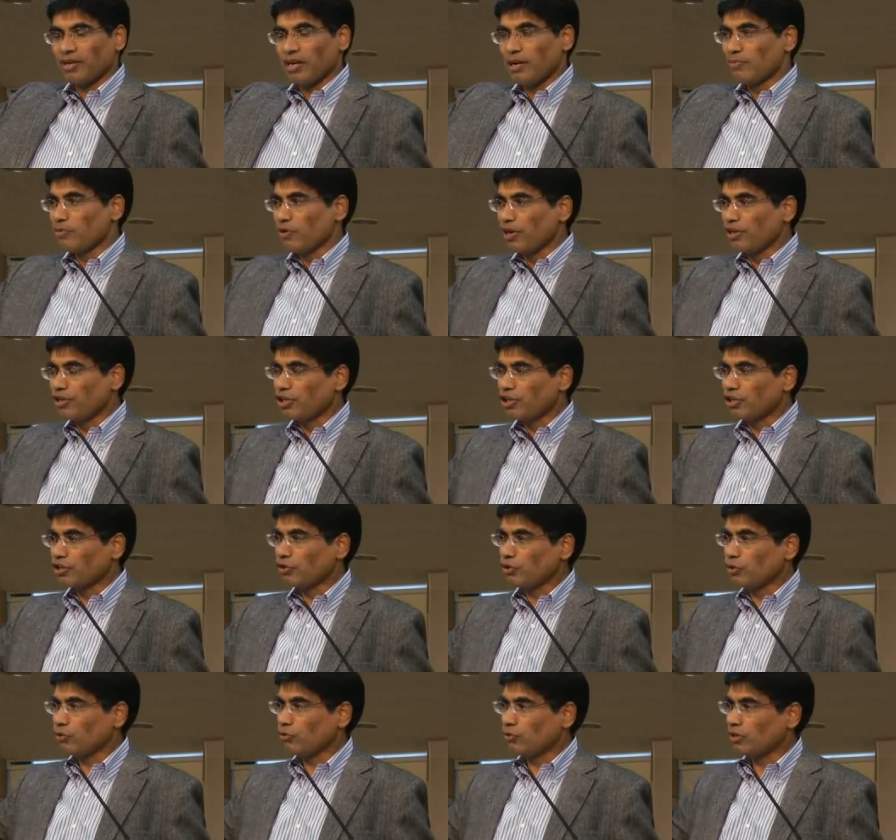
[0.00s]
I'm writing
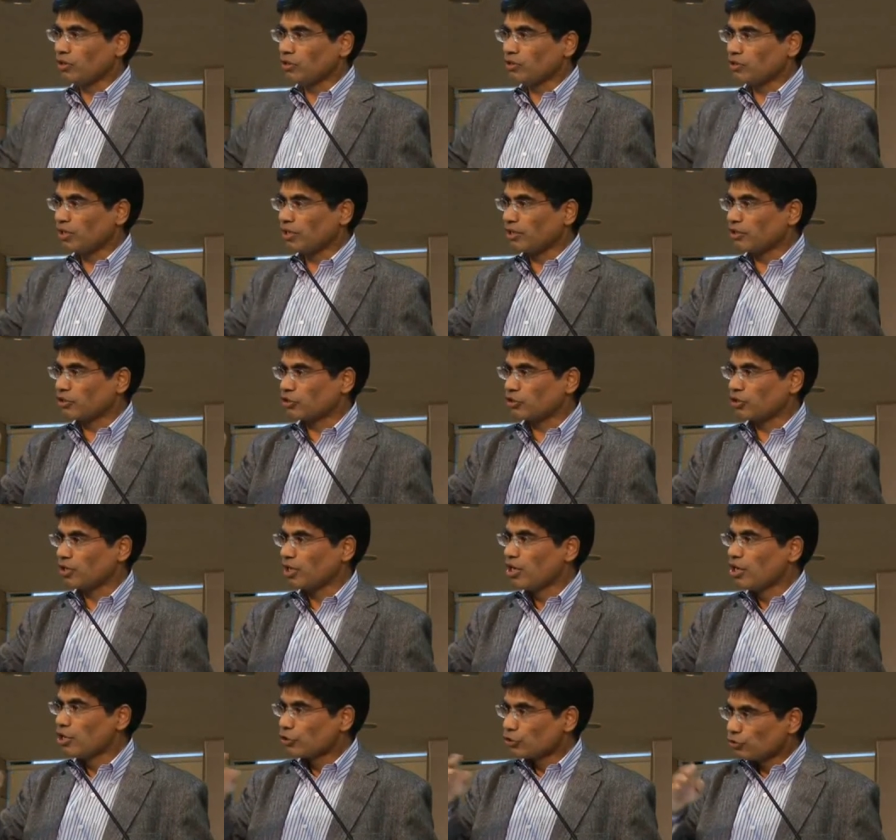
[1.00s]
to you these
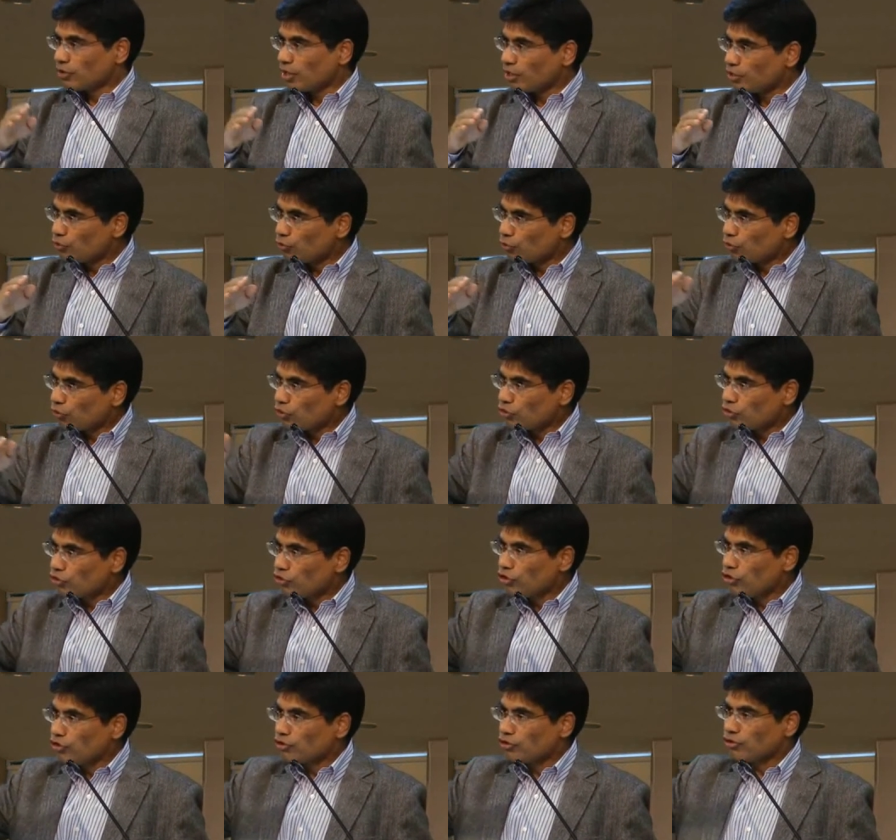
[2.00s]
things so that you
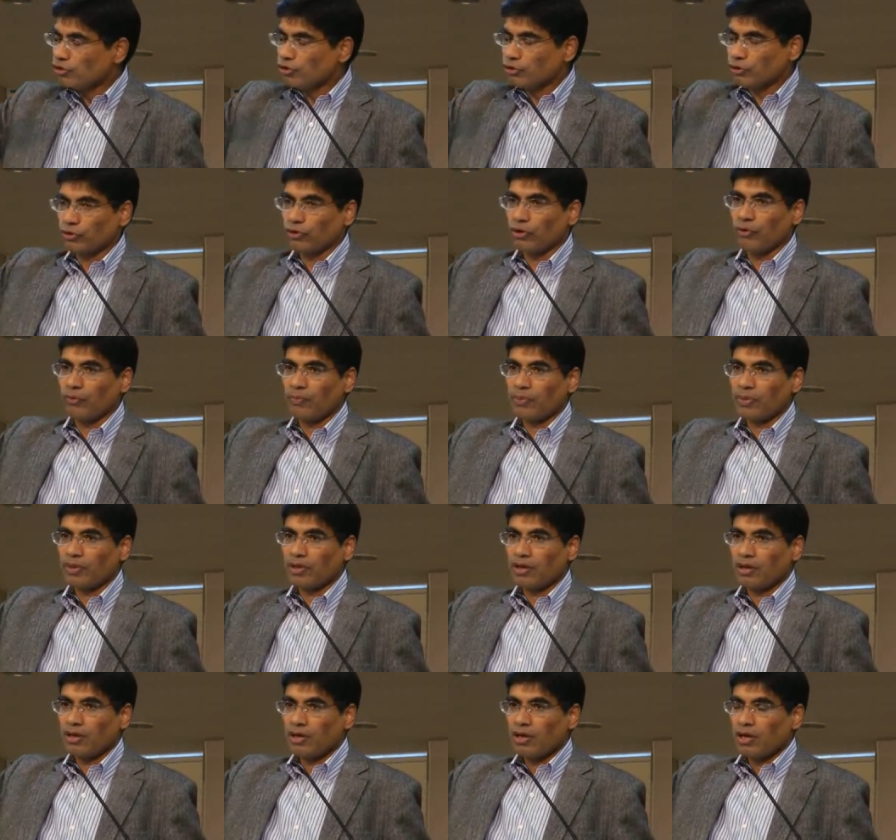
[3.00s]
continue to do so.
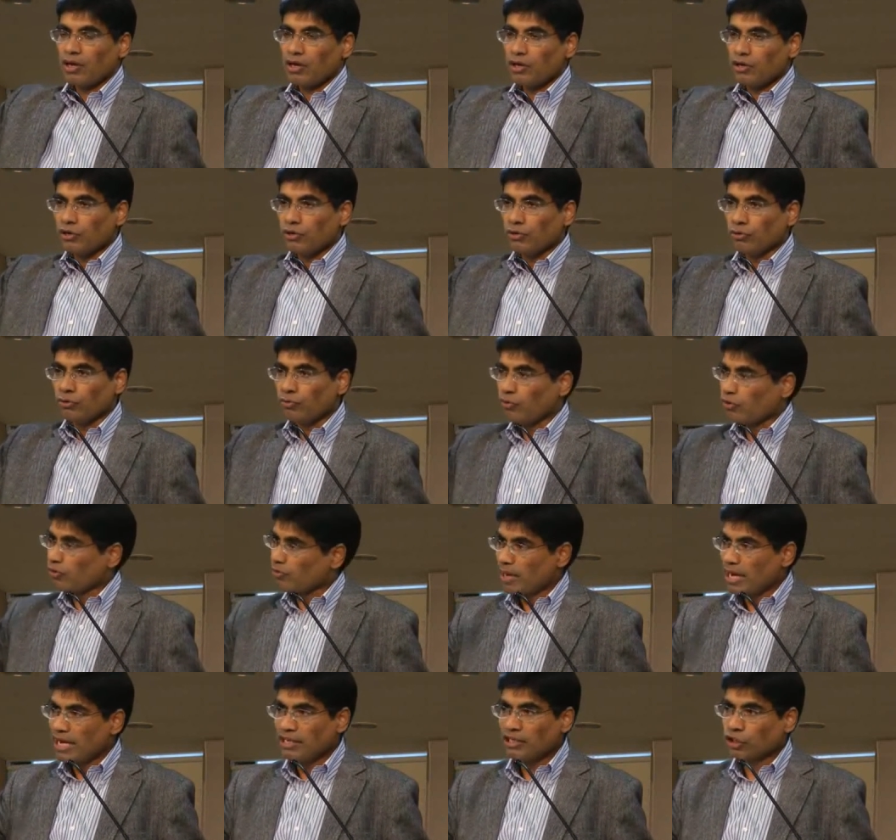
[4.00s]
You
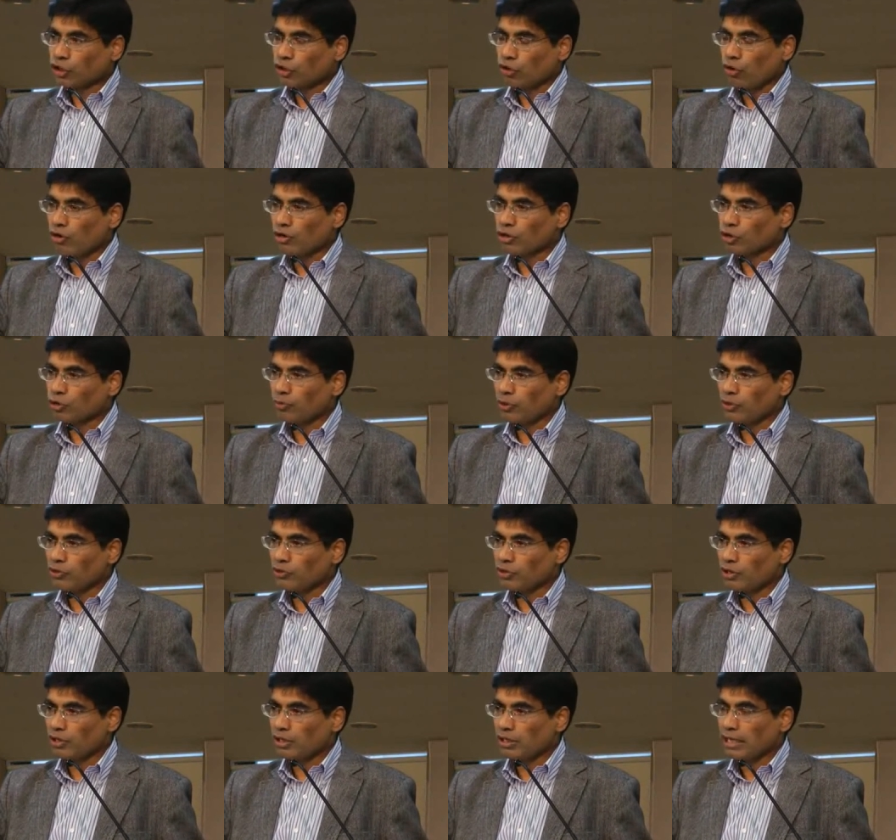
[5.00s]
remain strong
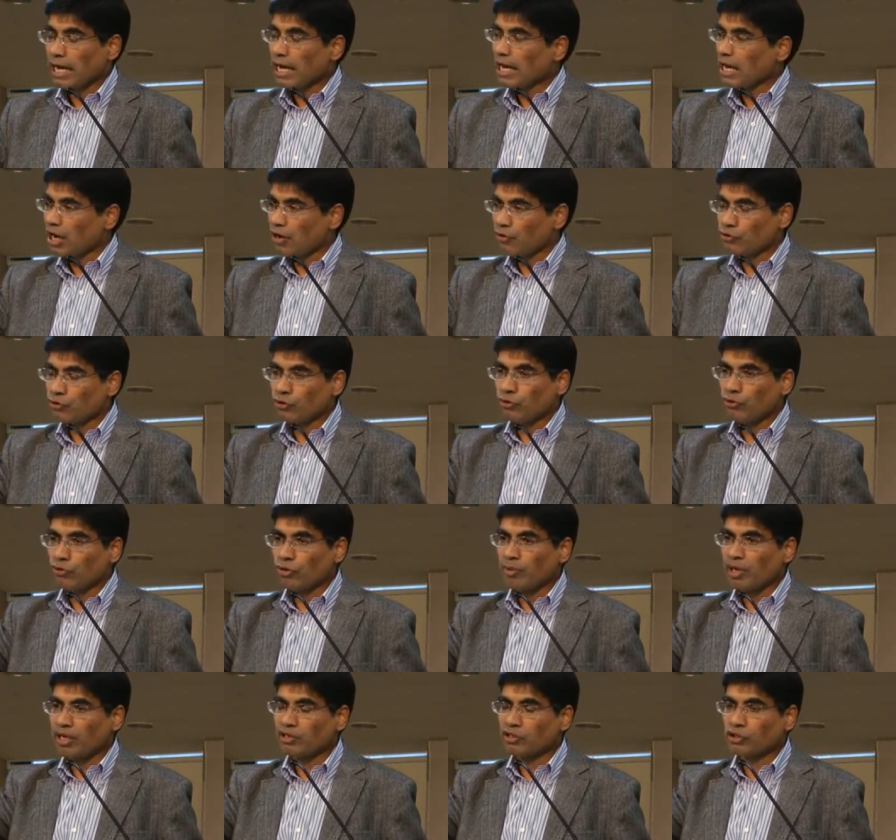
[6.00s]
spiritually. How do you
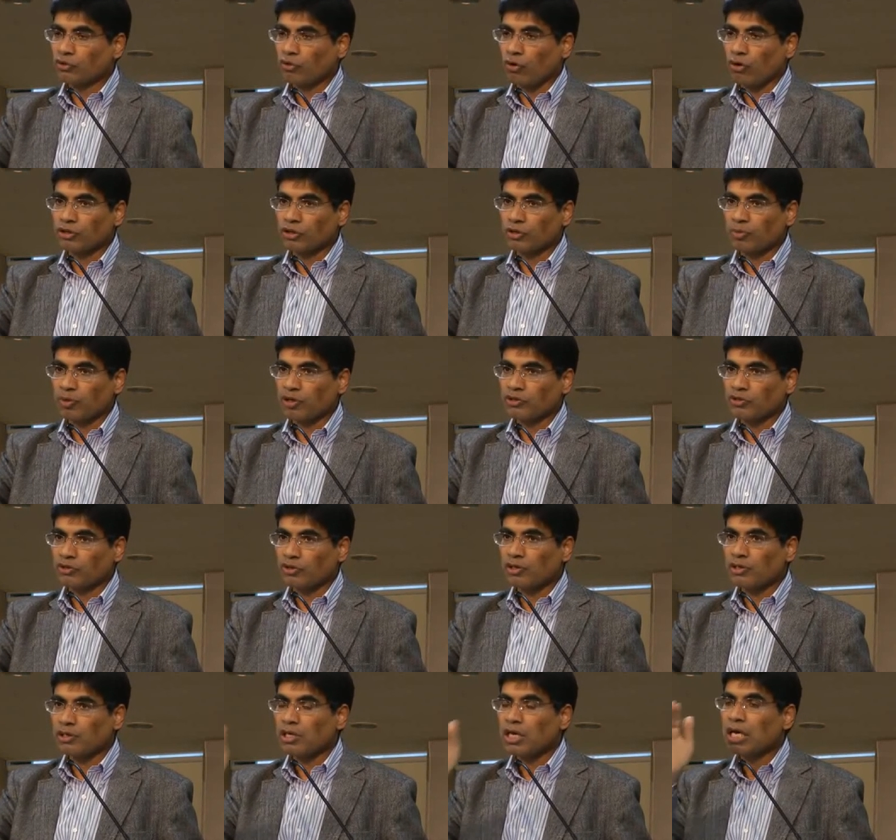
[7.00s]
remain strong
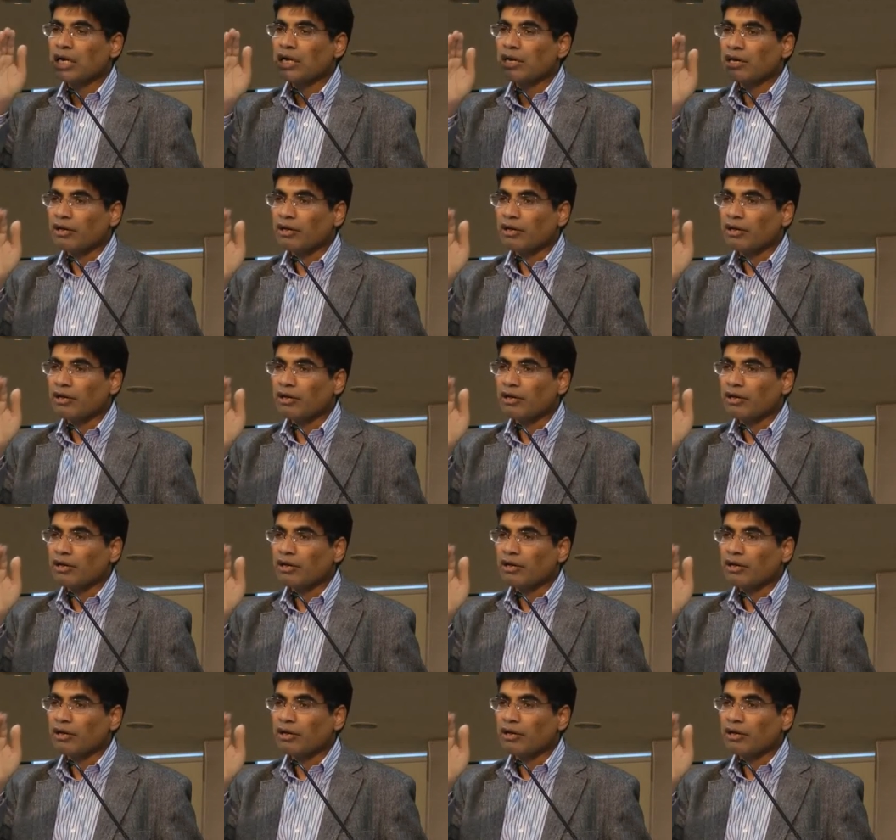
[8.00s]
spiritually?